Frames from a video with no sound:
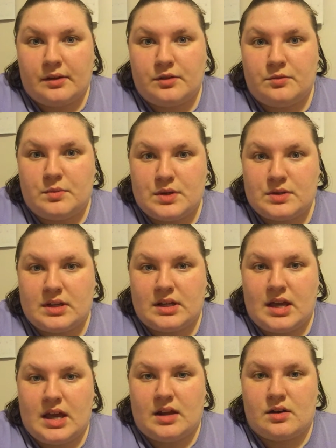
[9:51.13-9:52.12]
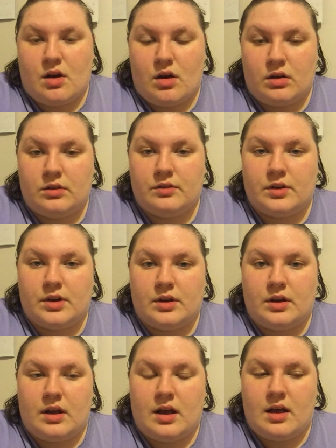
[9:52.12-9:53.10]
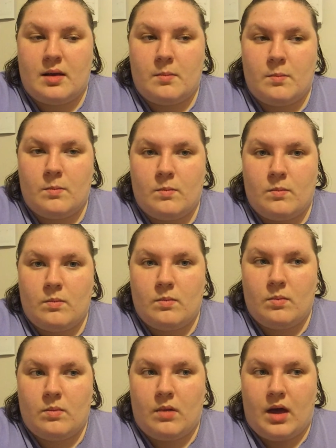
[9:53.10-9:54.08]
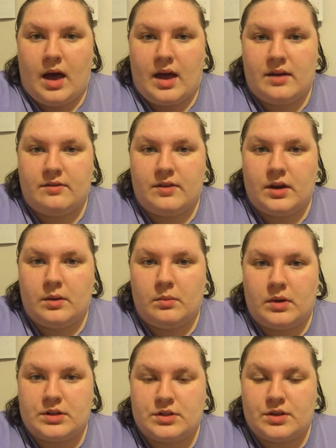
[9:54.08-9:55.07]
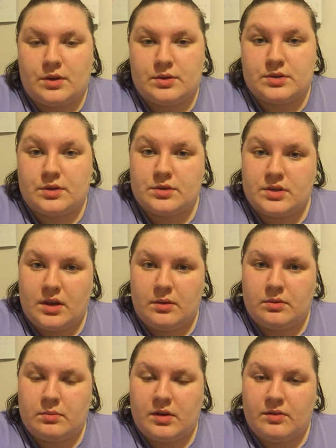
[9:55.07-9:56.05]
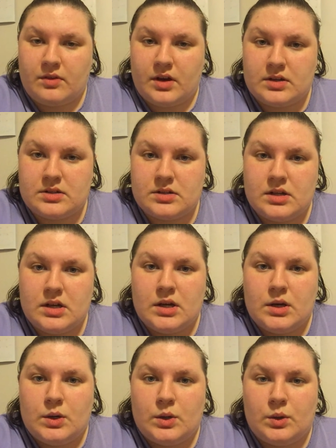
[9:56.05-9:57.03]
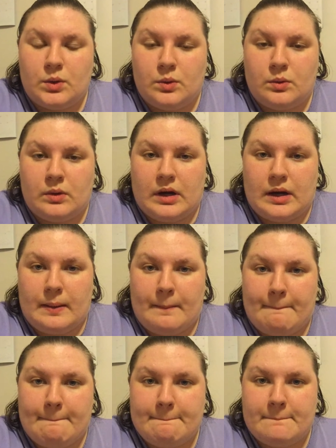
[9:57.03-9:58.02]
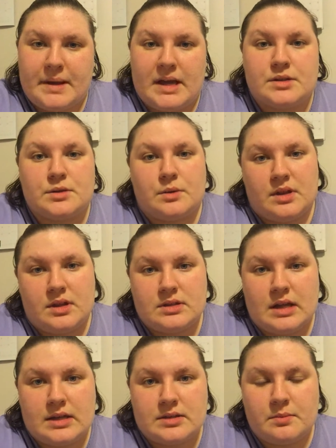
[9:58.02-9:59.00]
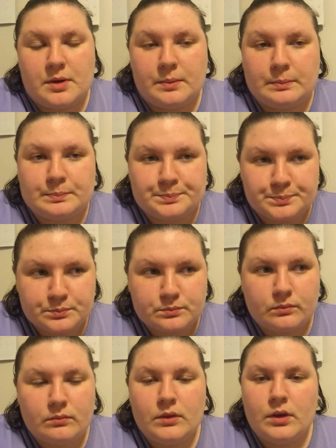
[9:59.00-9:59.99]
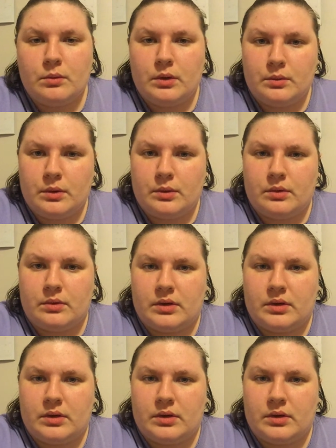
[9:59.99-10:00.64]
of Music and Oliver, I very much so associate with my friend who passed away this last summer when we